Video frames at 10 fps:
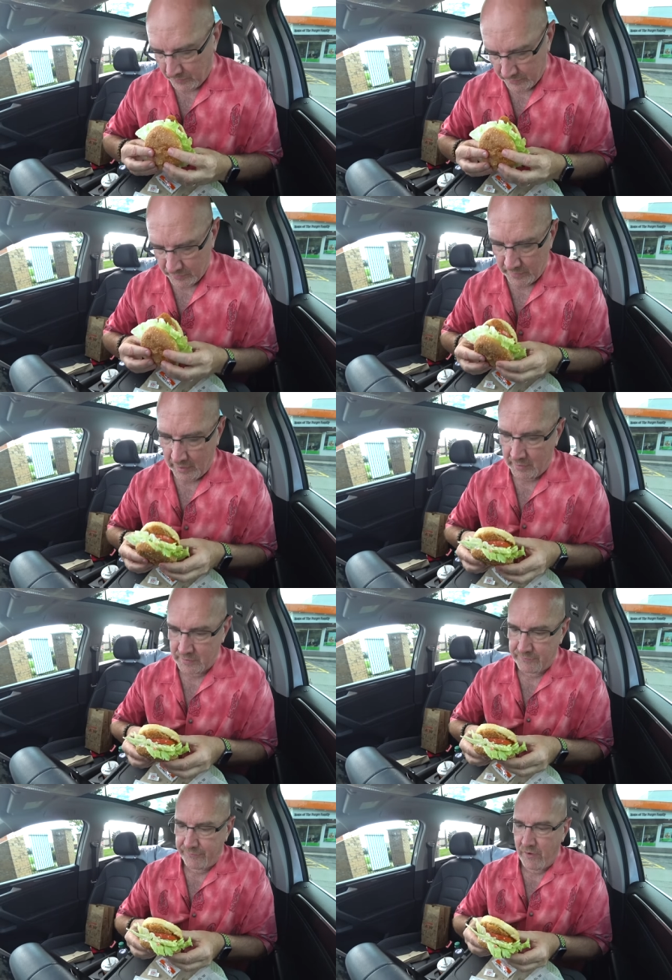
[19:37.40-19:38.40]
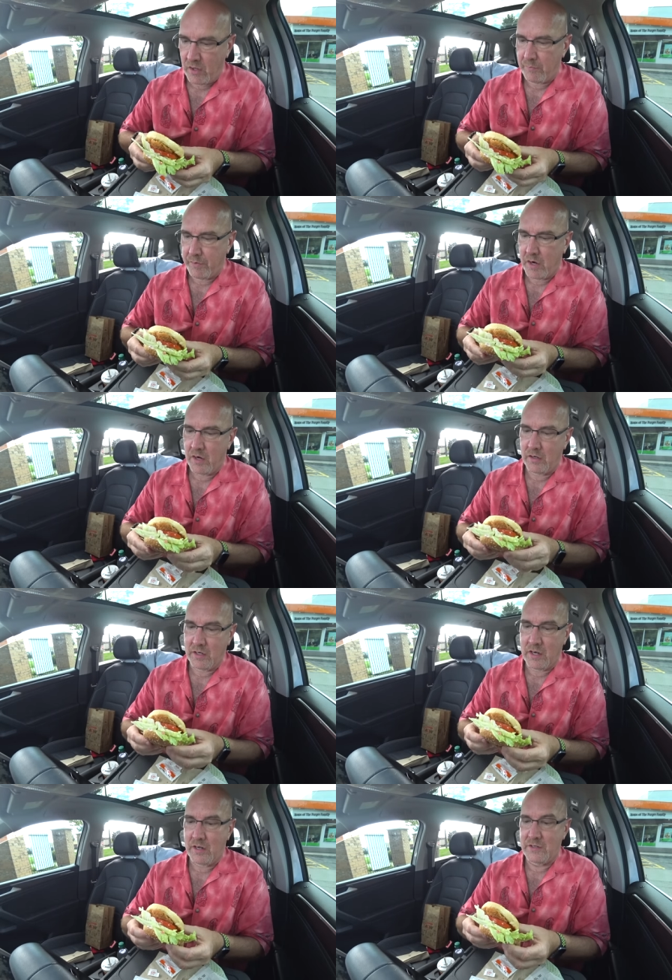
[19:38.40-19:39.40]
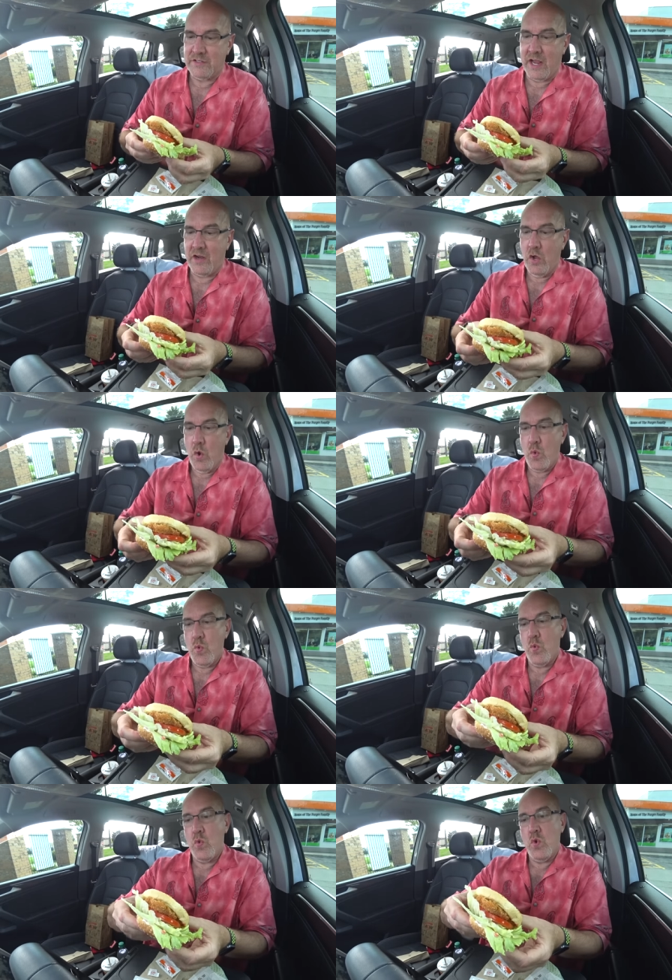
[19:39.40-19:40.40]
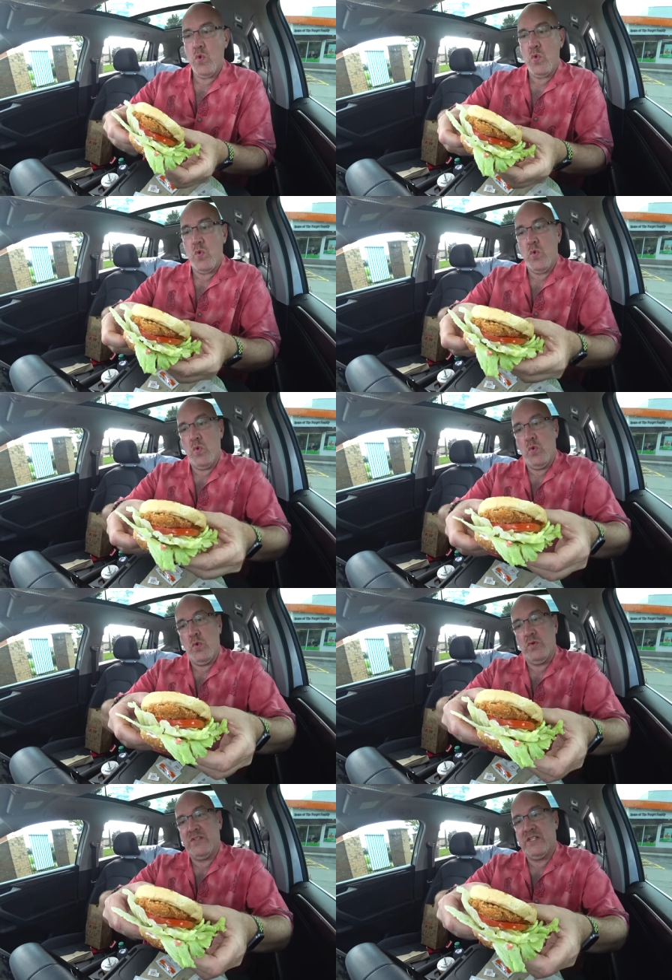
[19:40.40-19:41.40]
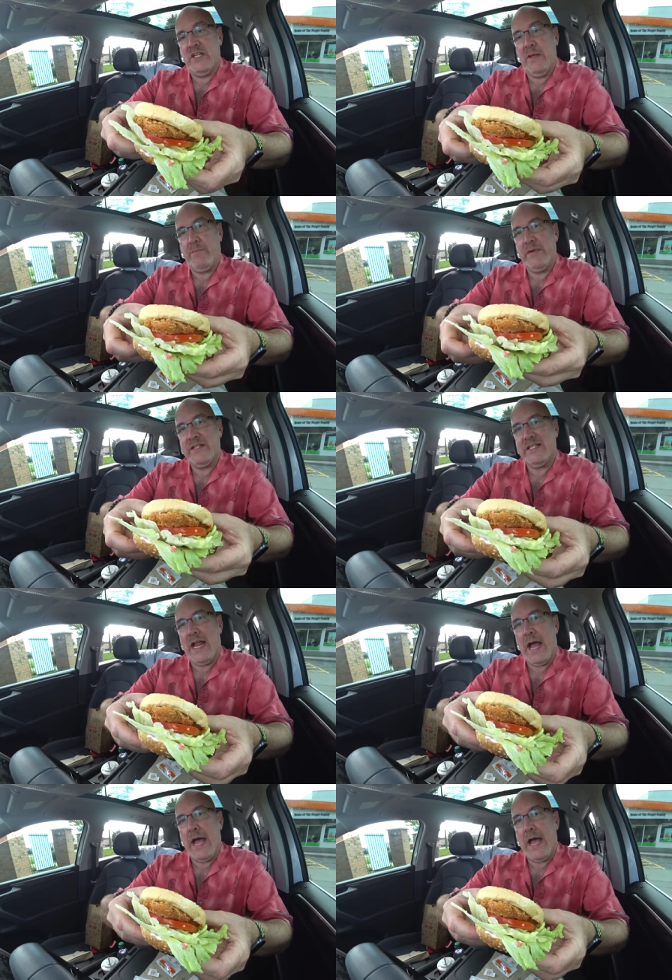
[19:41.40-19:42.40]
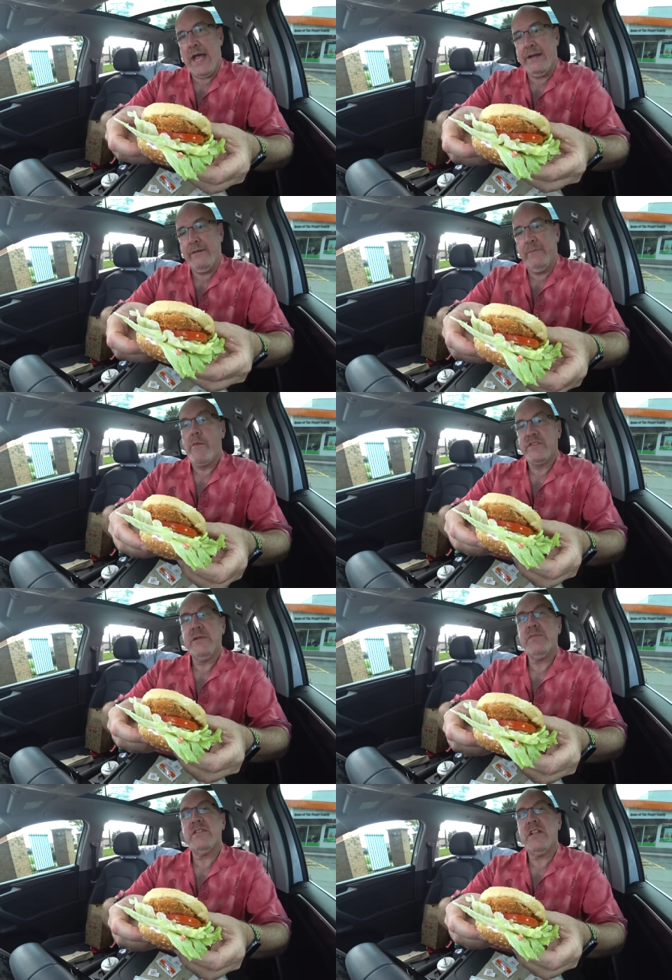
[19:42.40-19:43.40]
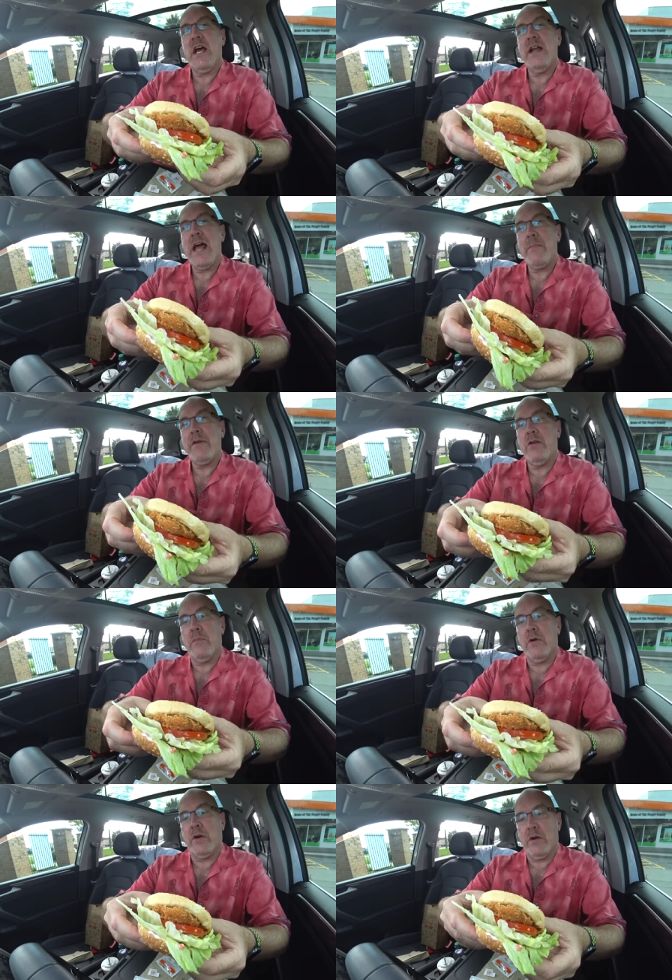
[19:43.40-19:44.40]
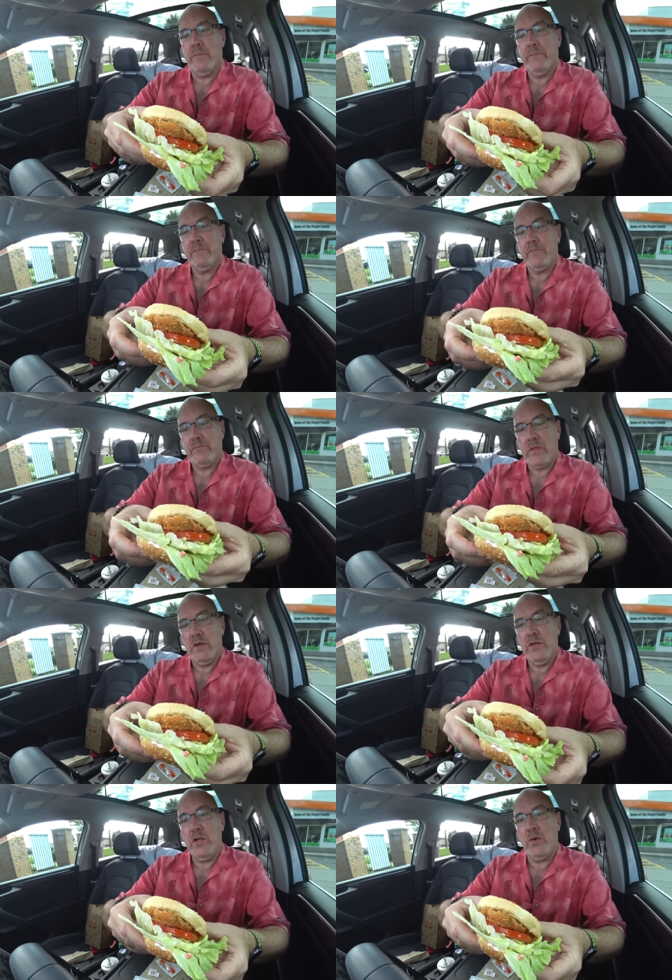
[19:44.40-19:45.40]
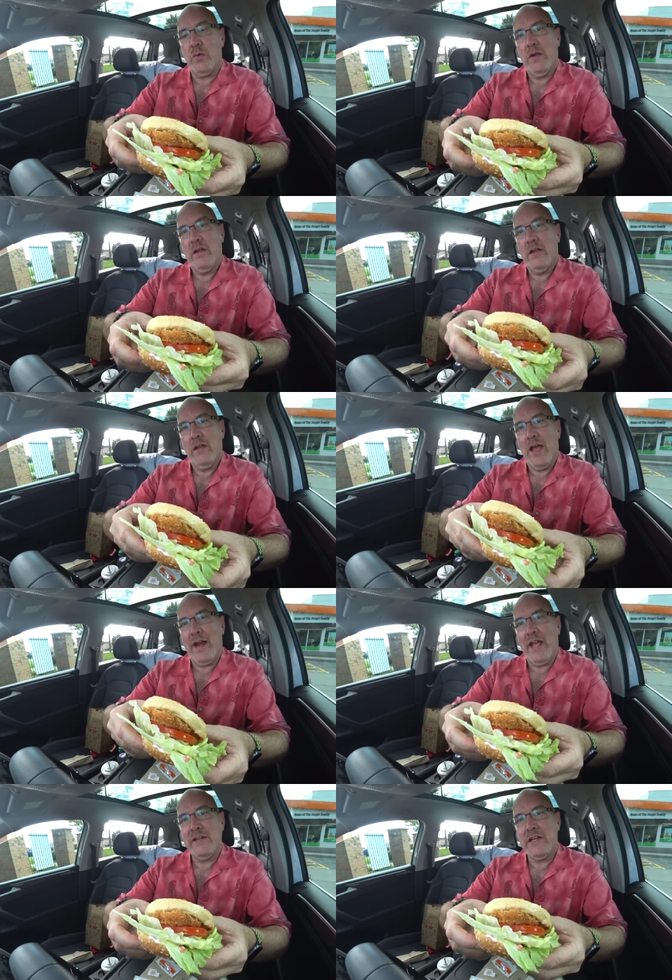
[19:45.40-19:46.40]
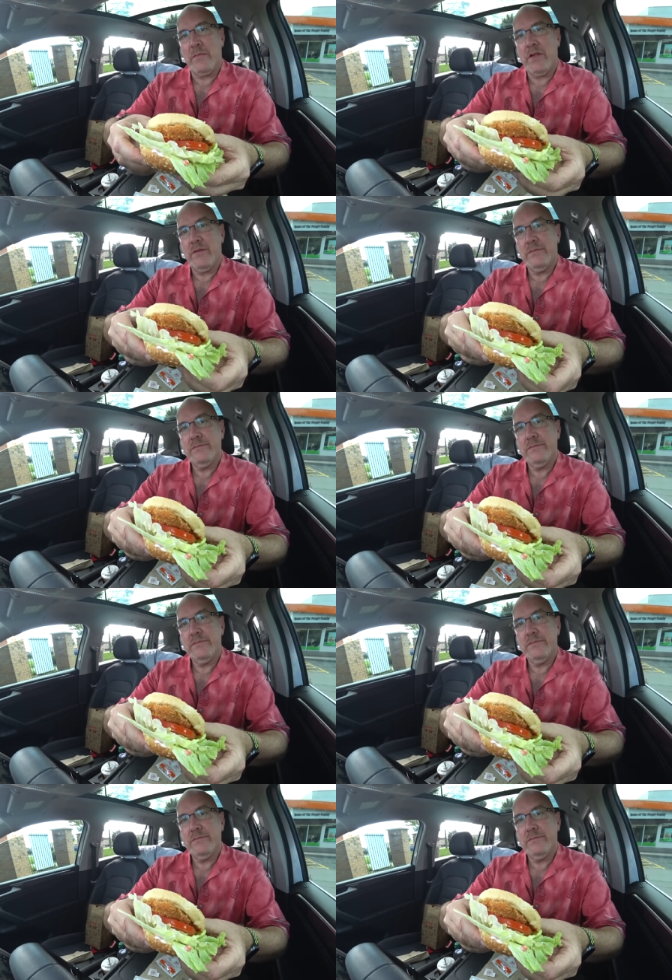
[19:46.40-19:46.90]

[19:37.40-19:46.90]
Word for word: so that it doesn't fall apart. Look at it. It's like, woo, slip and slide. Slip and slide habanero burger. New at A&W.